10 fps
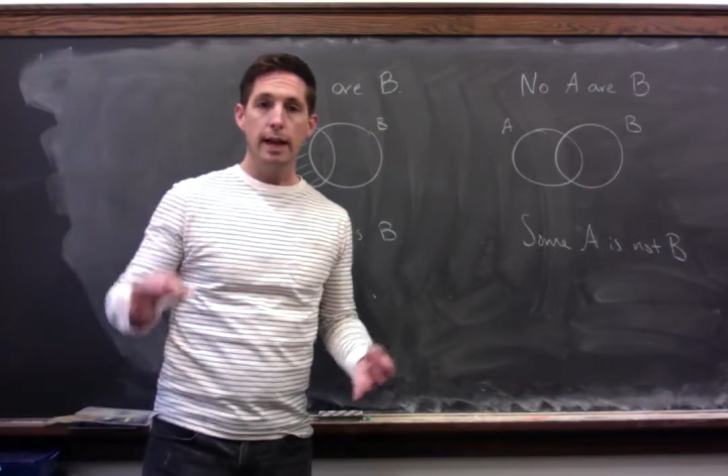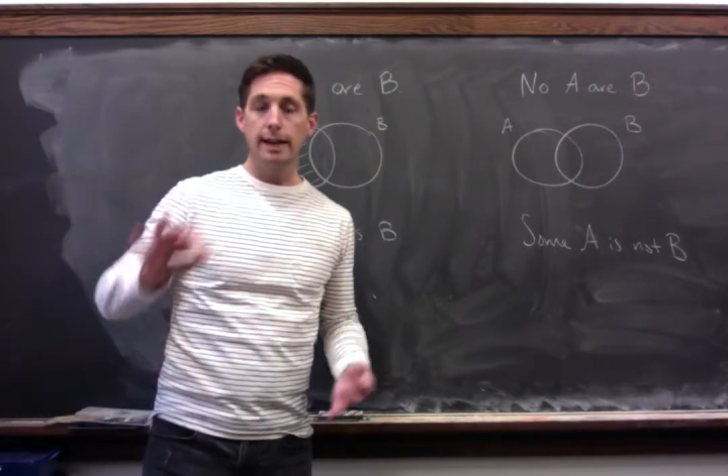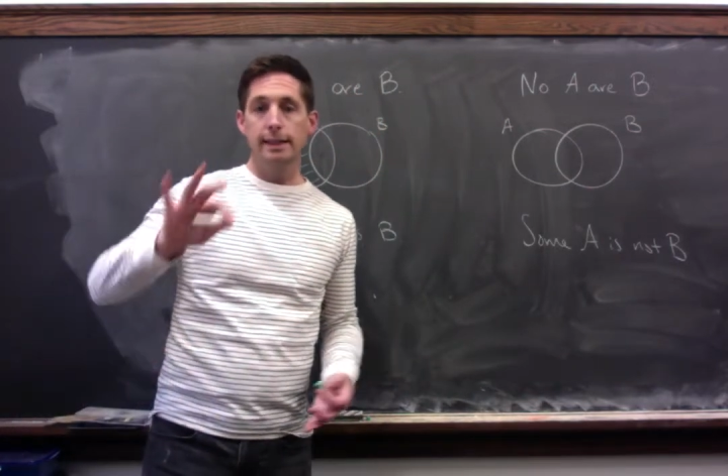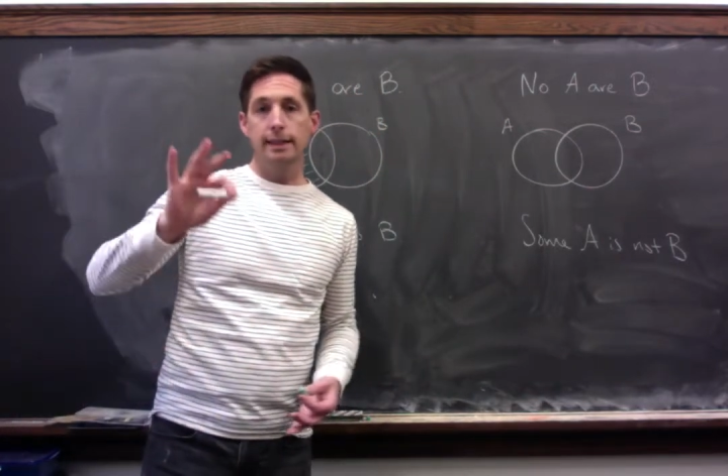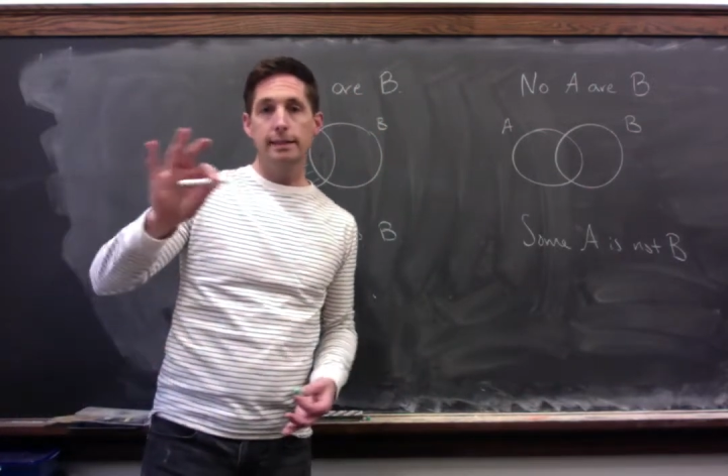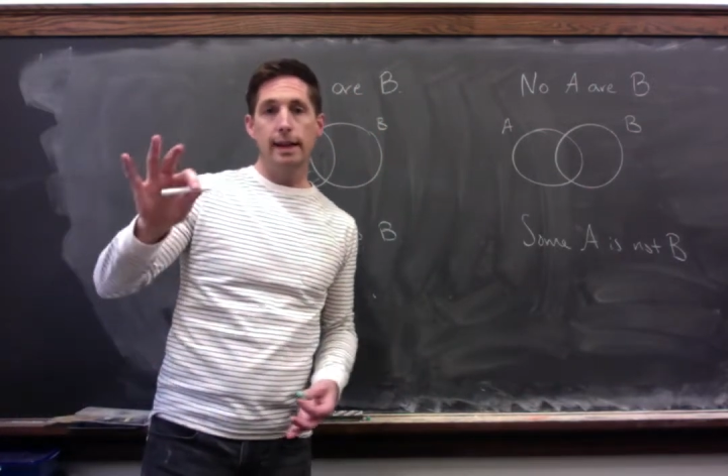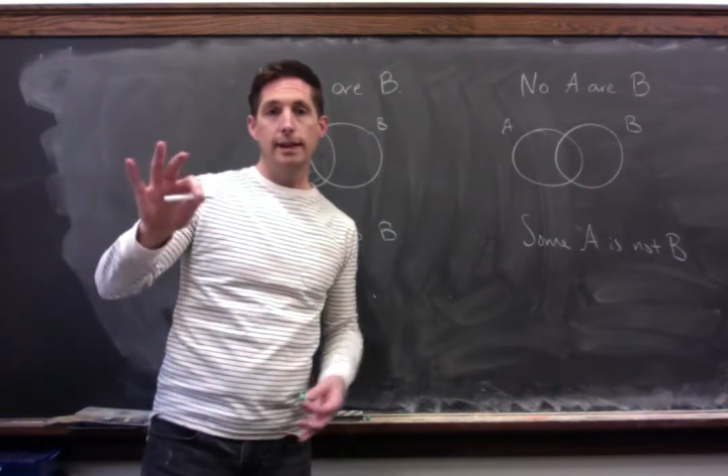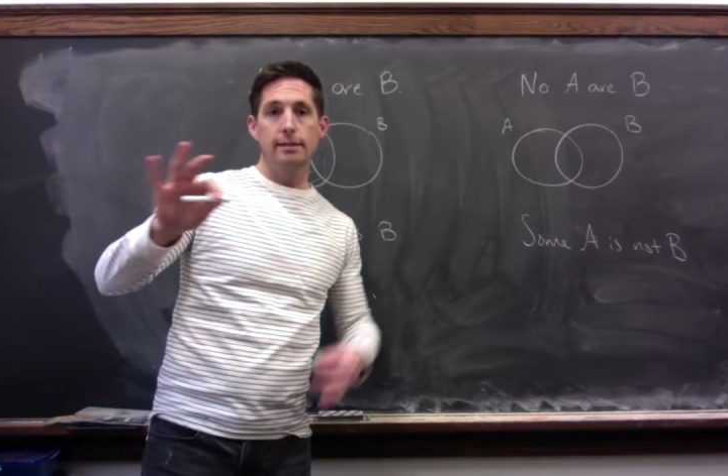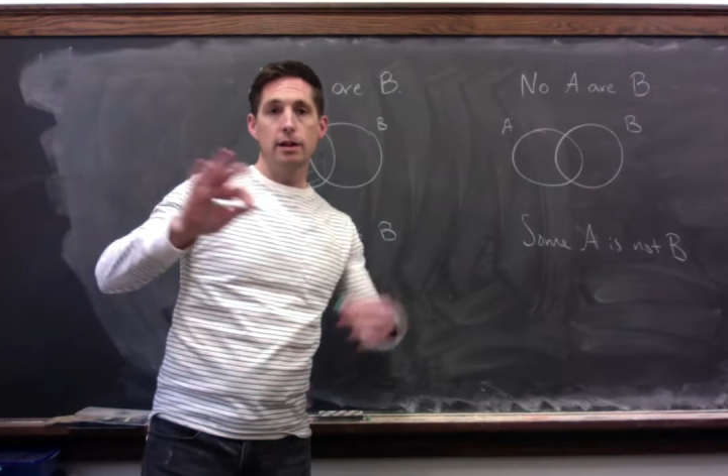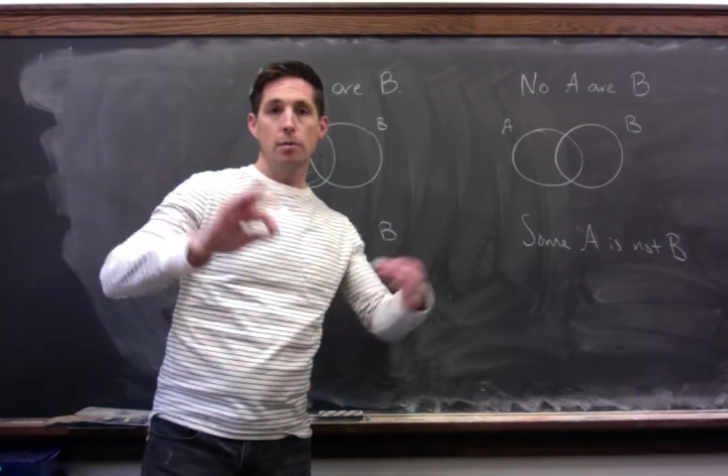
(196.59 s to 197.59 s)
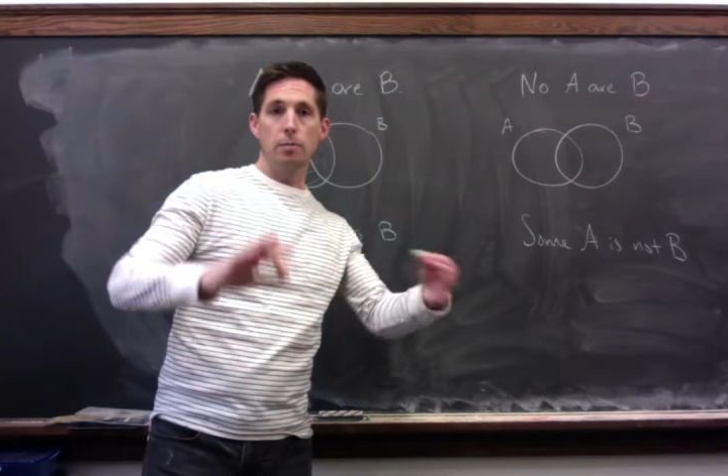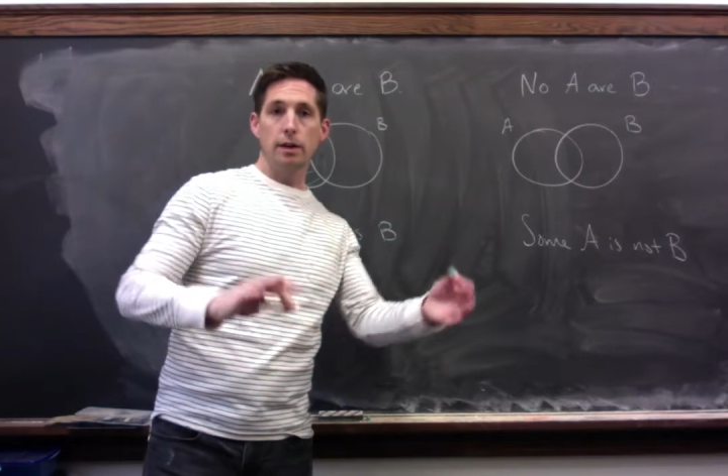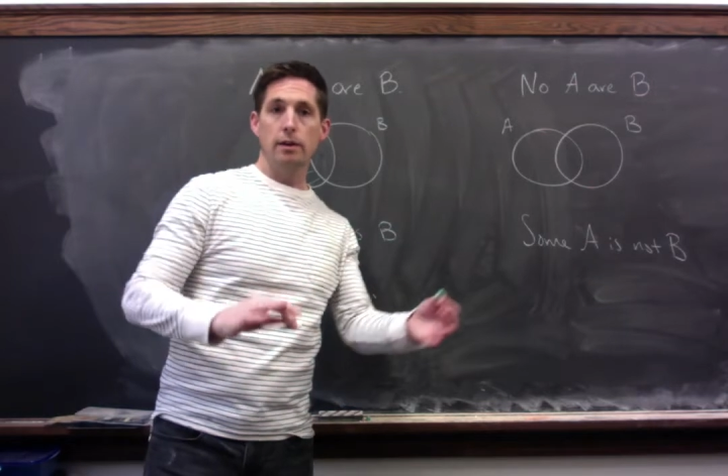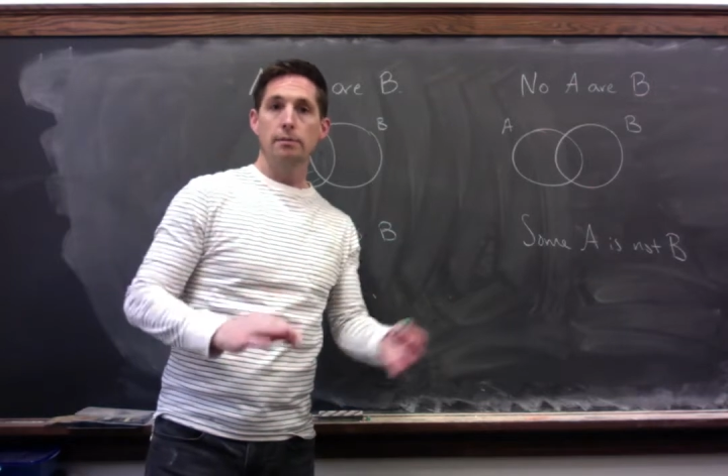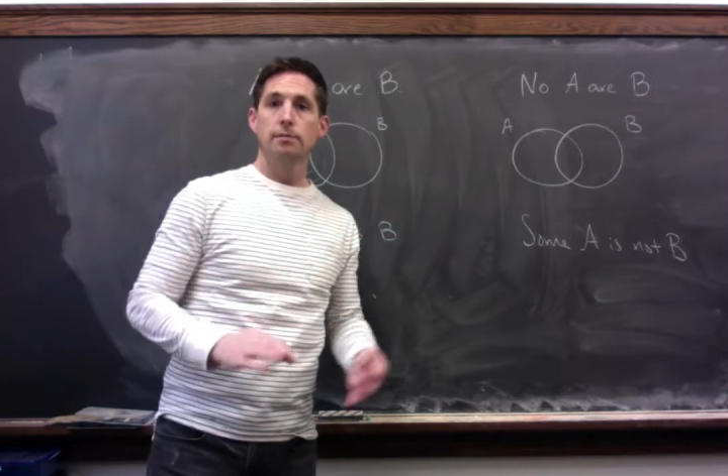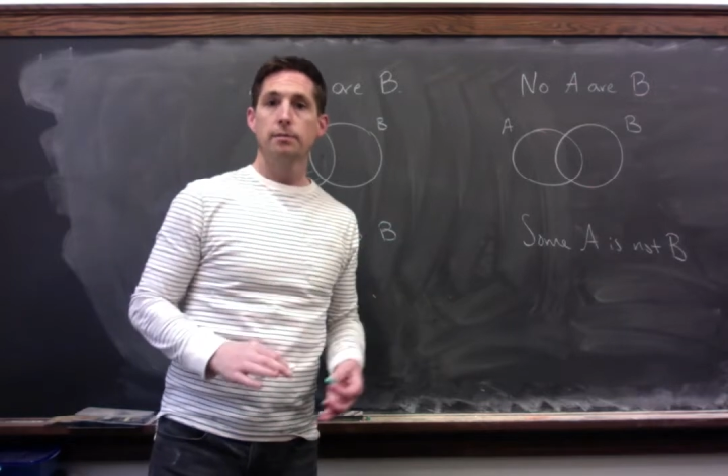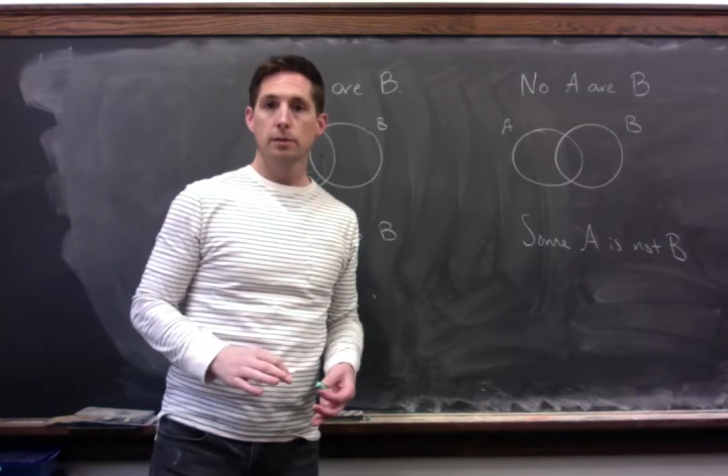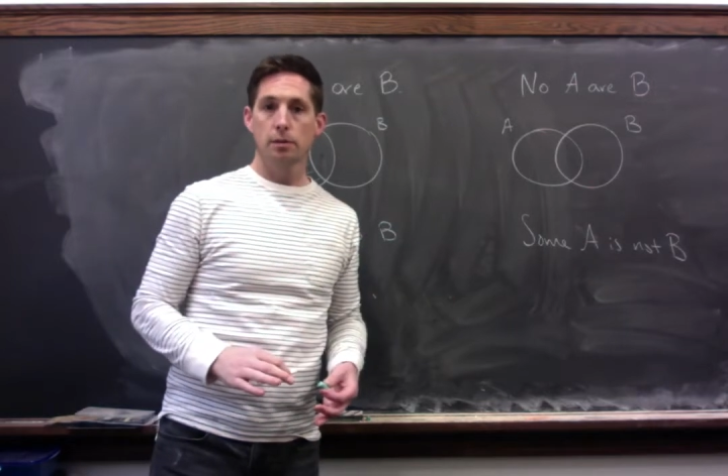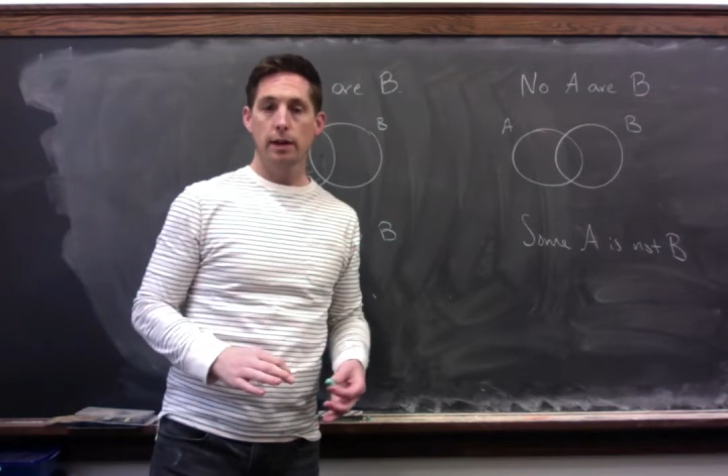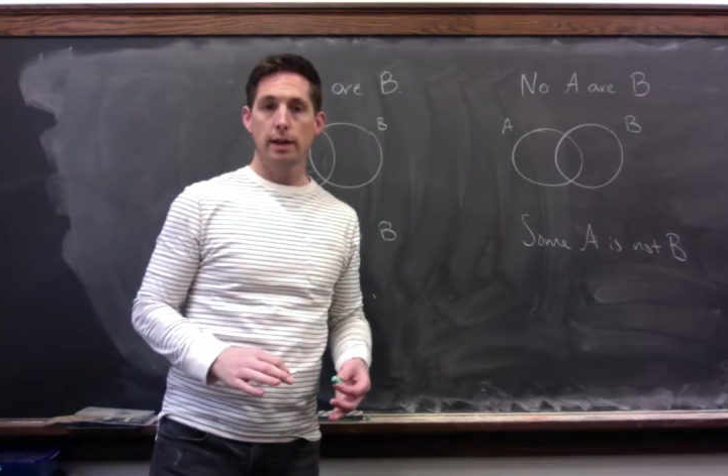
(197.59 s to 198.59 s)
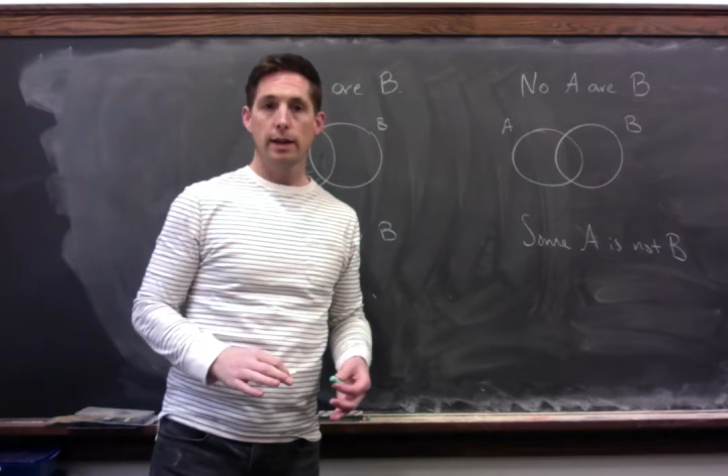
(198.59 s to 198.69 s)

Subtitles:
Anything that's A is not B, right?